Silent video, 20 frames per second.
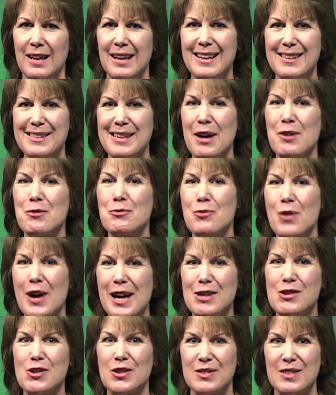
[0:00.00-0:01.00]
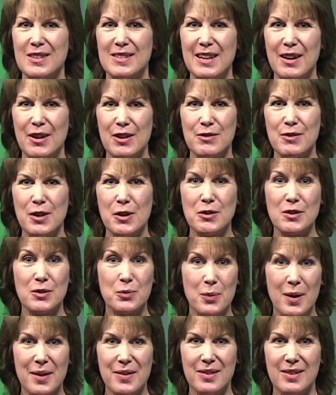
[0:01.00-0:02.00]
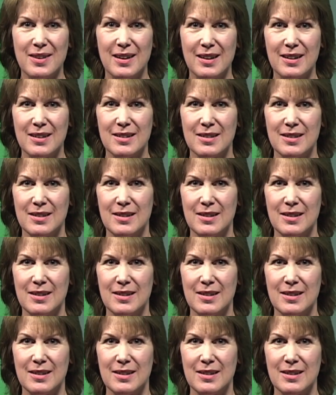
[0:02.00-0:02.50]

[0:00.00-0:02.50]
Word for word: It's outrageous to tell the voters one thing